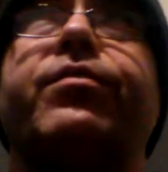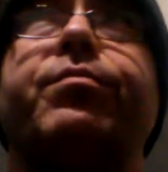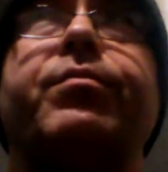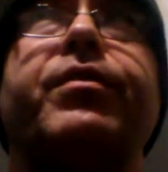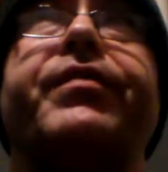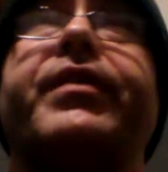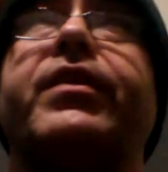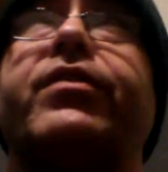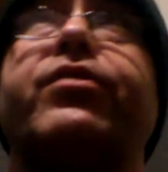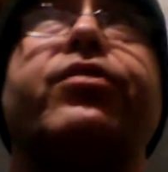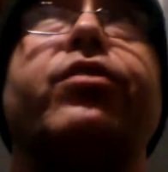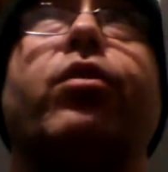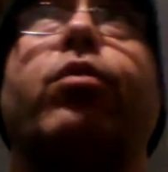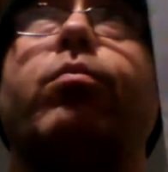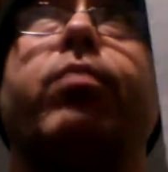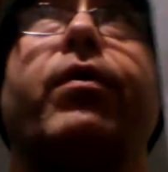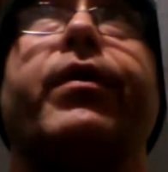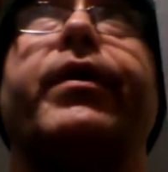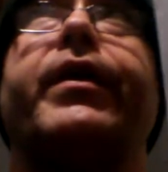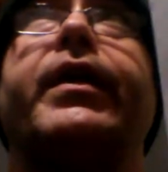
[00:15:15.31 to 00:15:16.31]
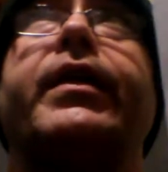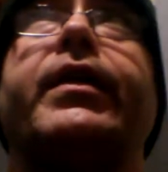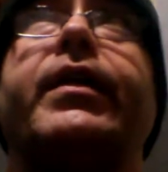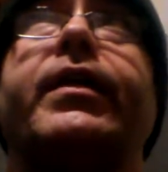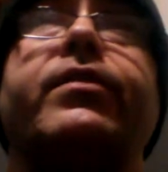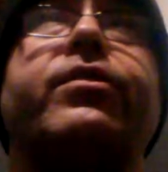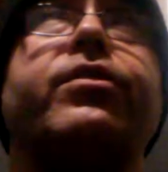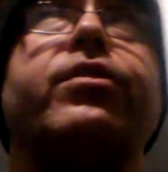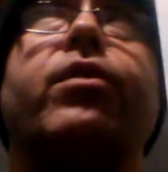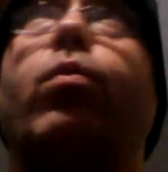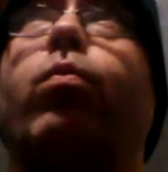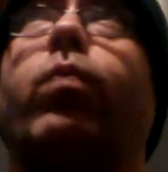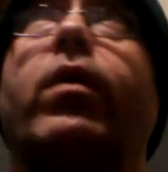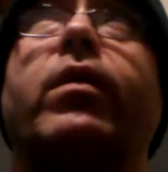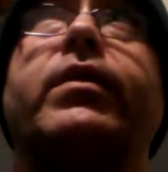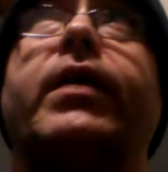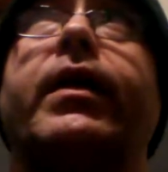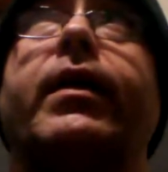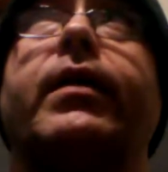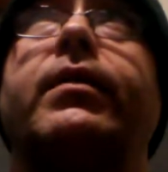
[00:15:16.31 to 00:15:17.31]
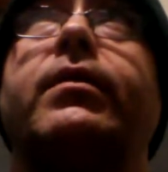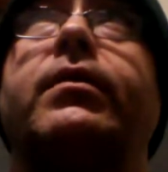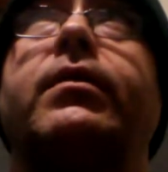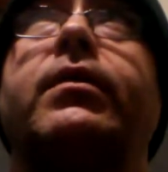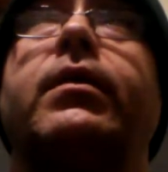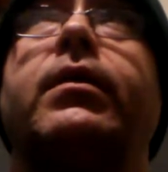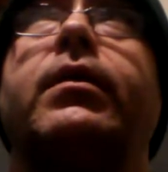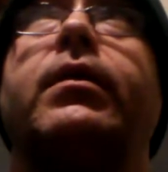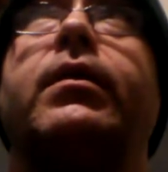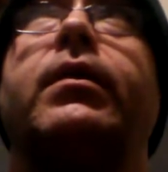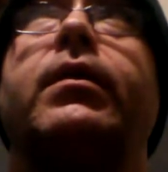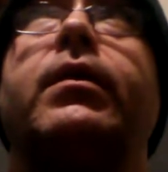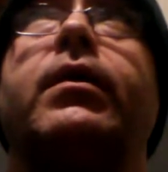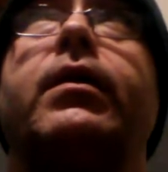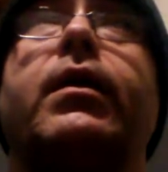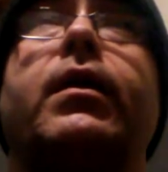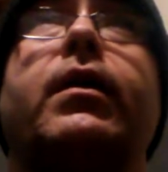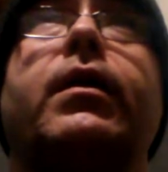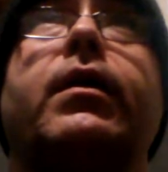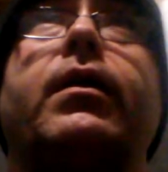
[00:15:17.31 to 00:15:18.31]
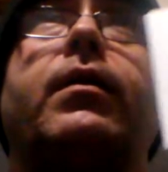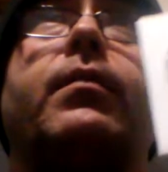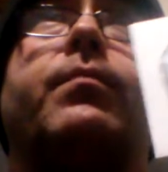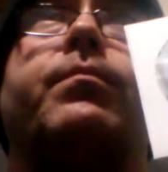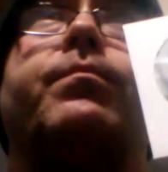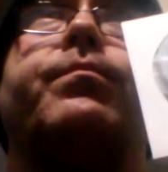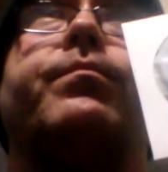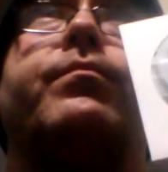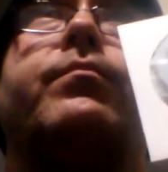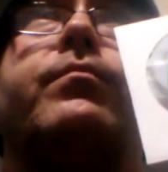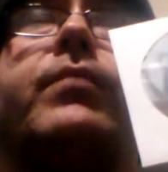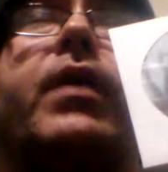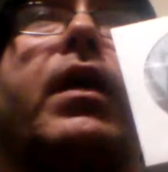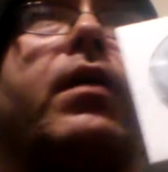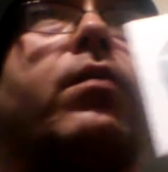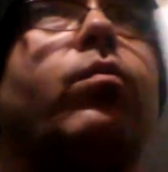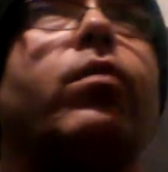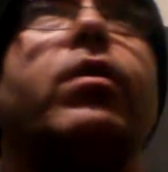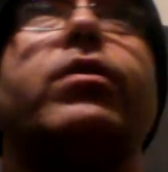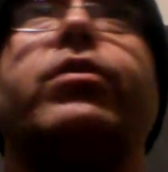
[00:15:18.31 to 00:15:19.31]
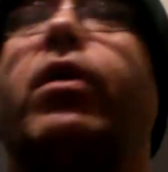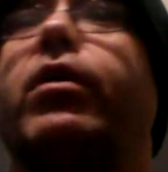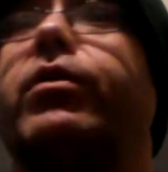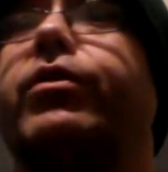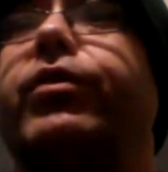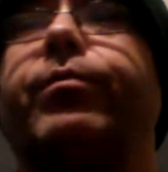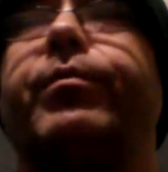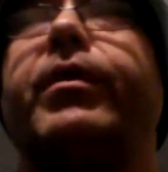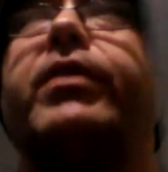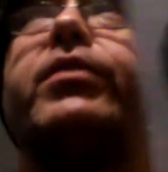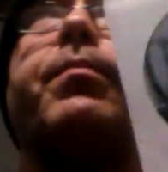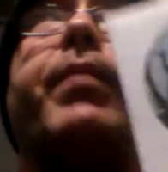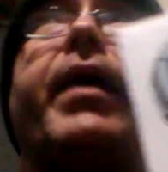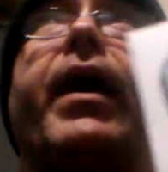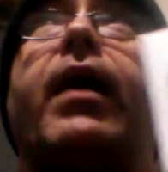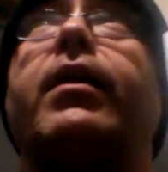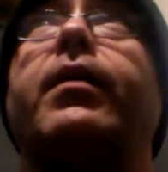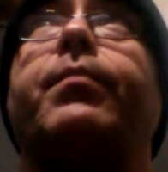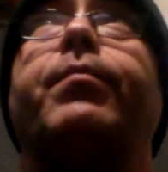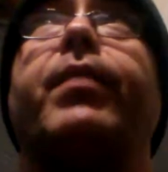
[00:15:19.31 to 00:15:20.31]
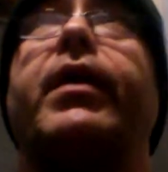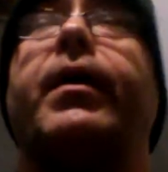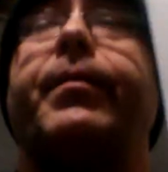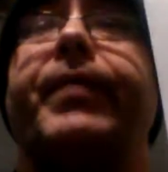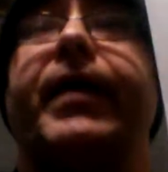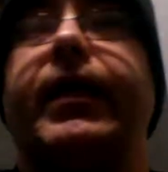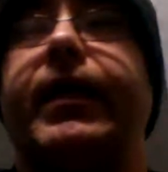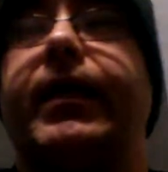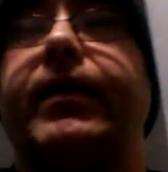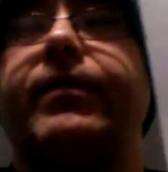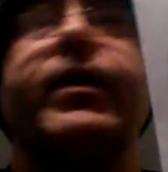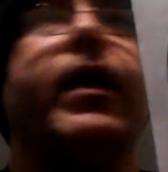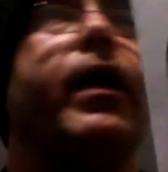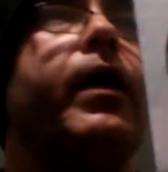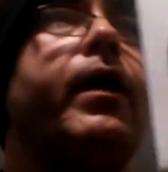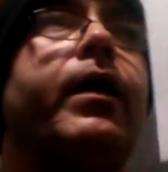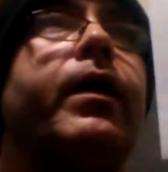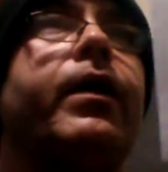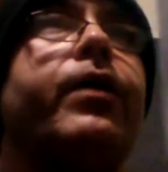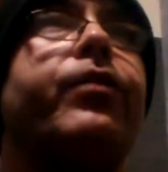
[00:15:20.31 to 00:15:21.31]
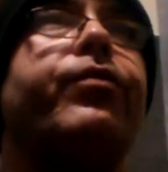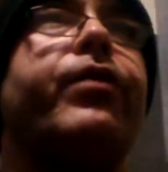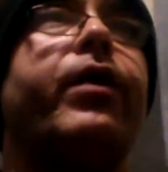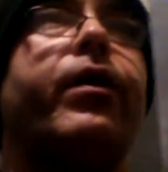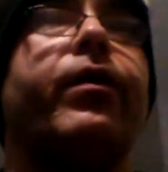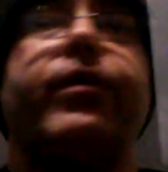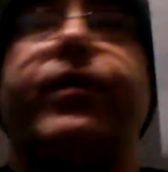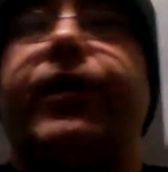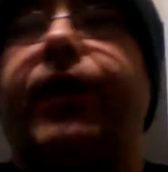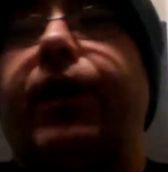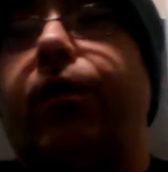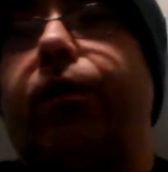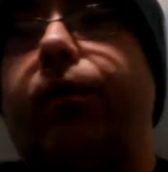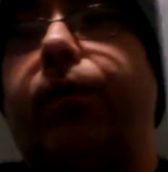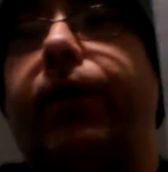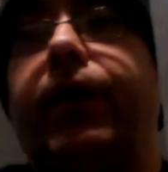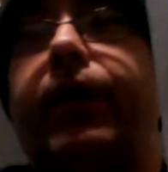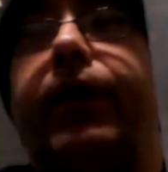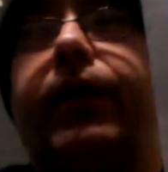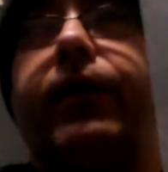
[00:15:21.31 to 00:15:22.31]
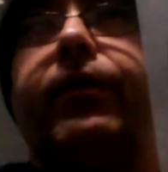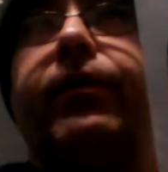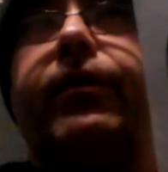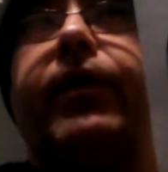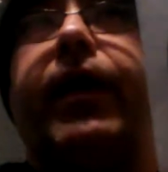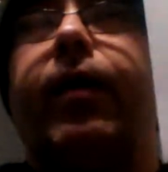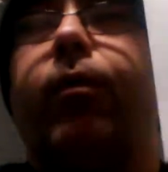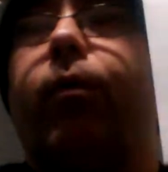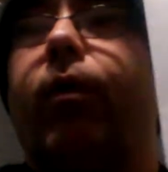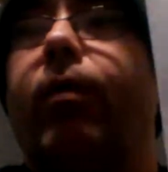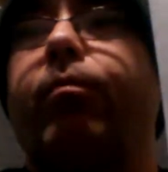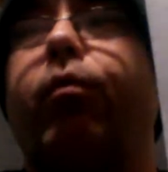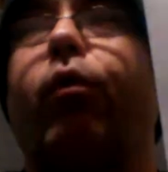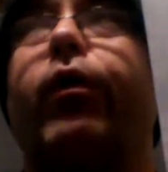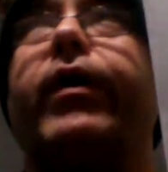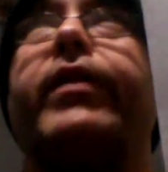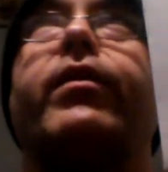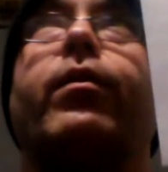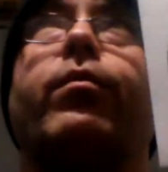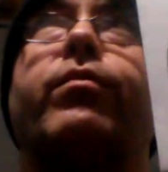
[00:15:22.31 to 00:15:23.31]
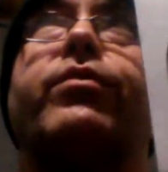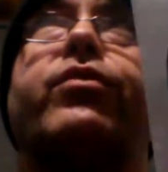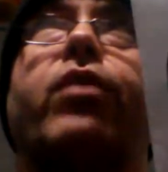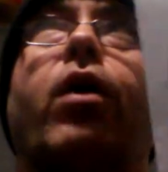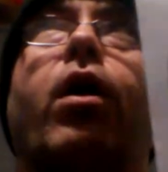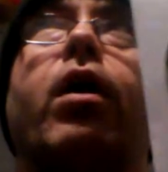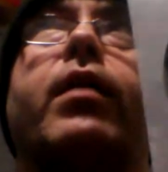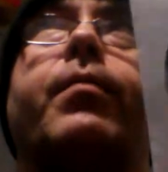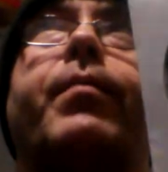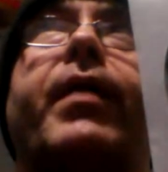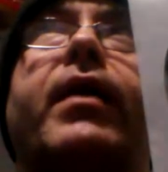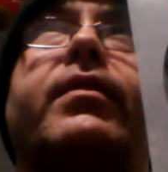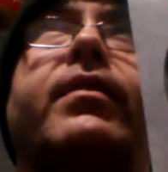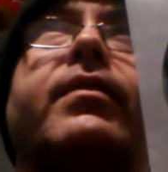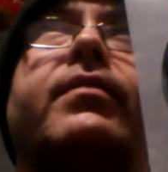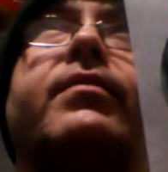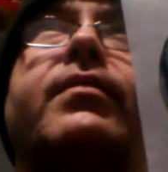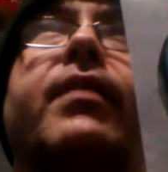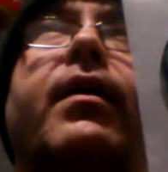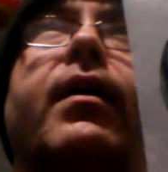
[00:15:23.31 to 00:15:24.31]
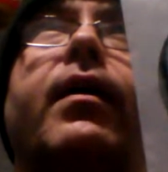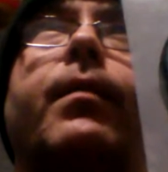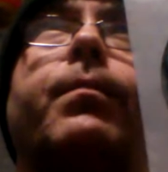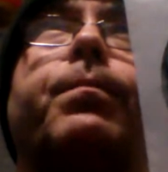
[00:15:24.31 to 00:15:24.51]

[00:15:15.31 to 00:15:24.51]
This movie is so brilliant. It's so well done. I don't want to talk too much about it, but I mean, it's there. At one point there was talk about this.